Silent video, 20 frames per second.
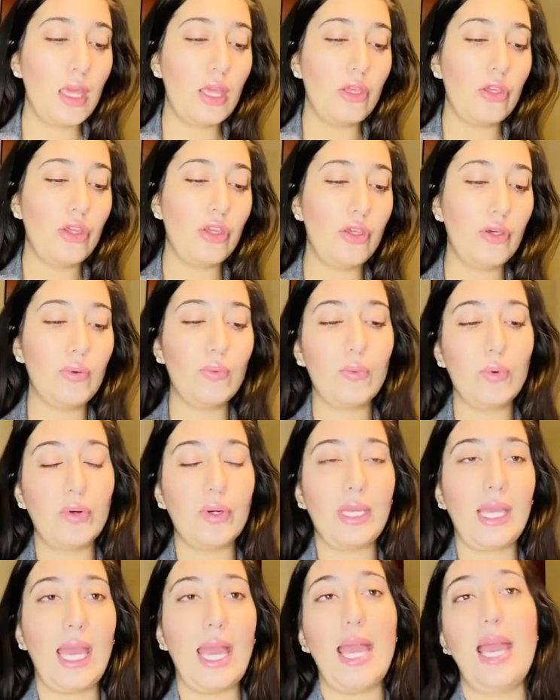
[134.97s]
you will
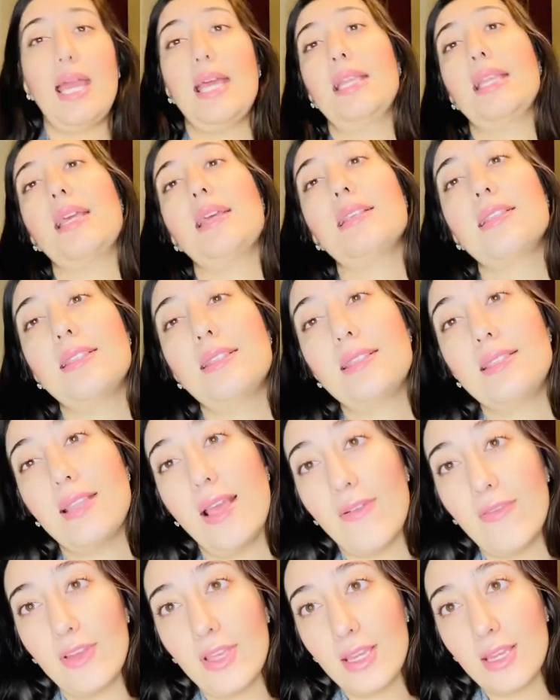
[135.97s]
get
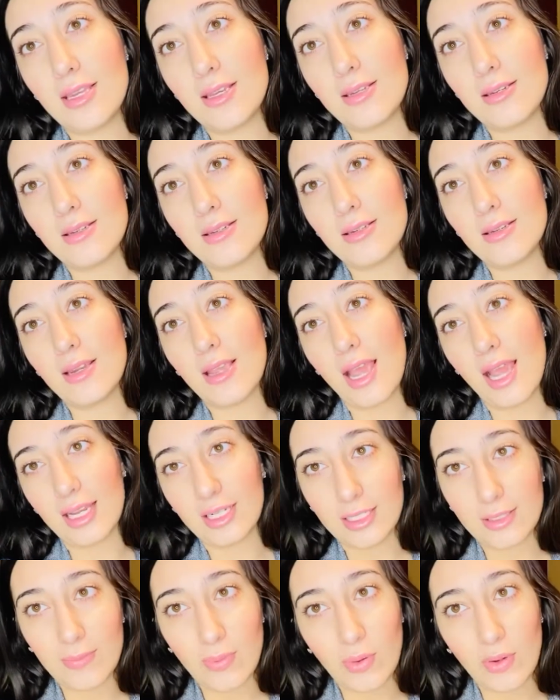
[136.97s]
seven
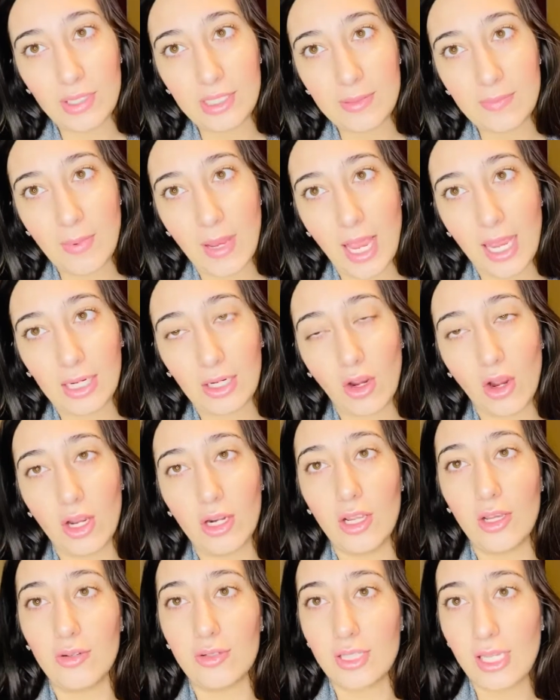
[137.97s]
X points back on
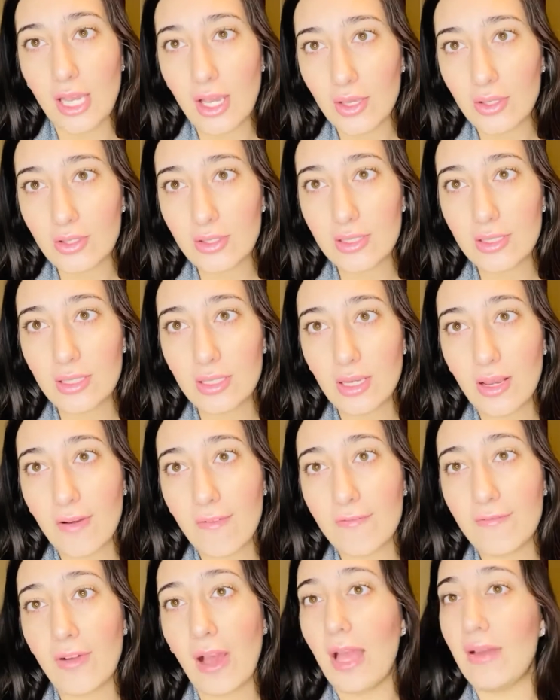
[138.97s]
hotels,
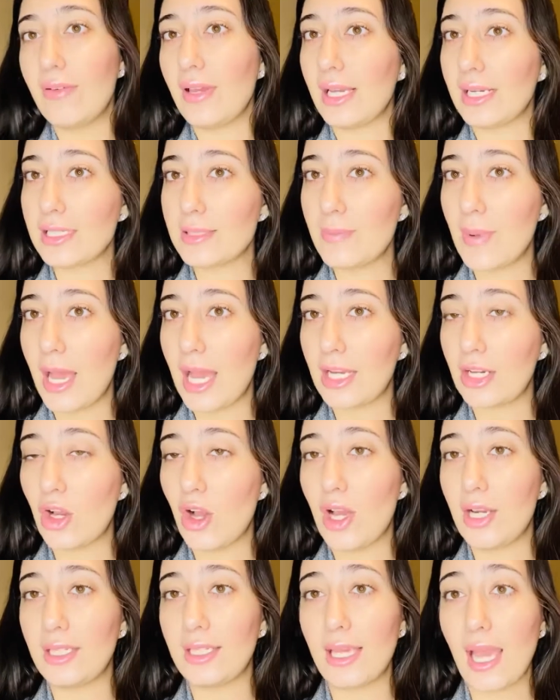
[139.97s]
5x back
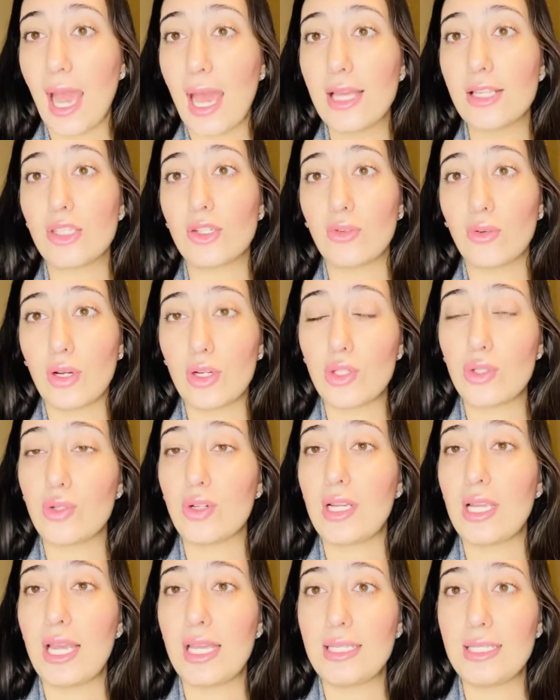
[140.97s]
on gas,
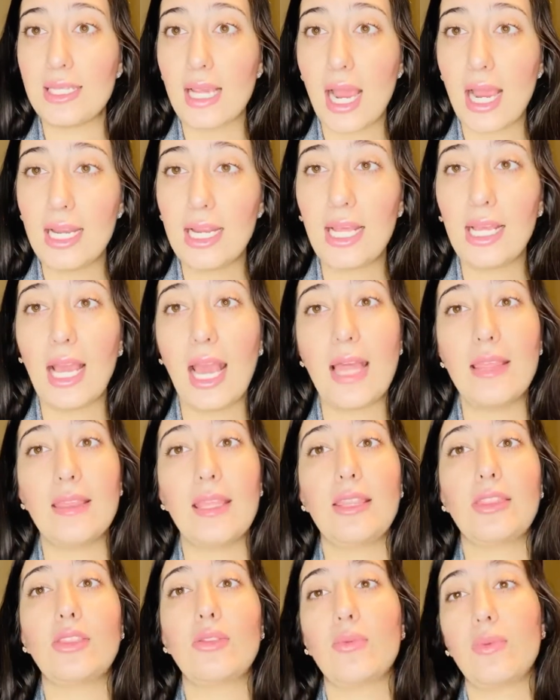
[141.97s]
grocery, and dining, and
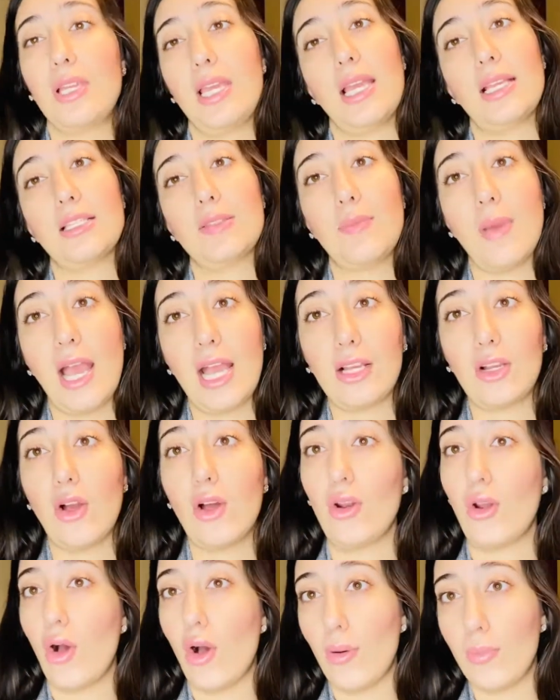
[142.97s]
then 3x back
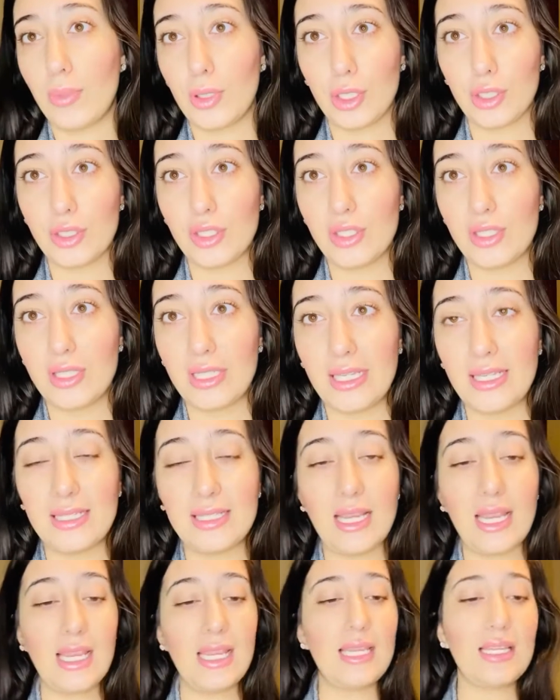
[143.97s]
on all purchases.
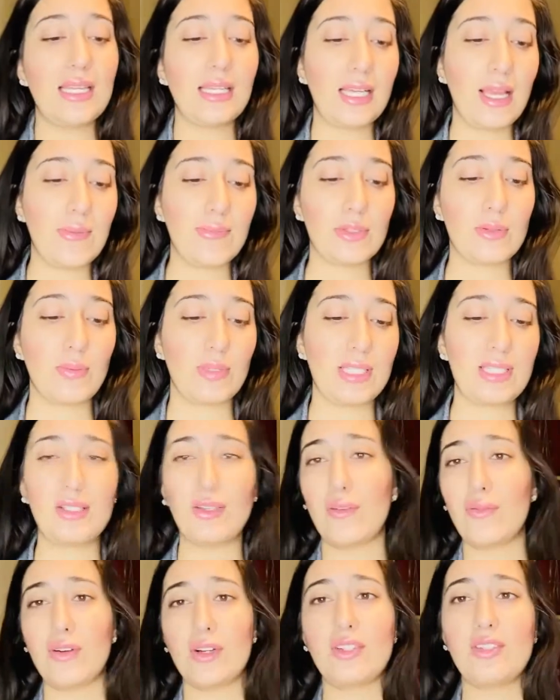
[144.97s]
And it comes with
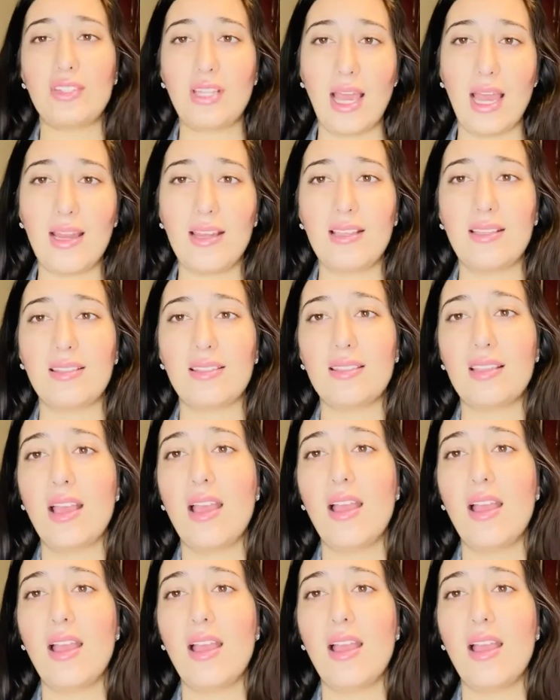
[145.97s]
silver status.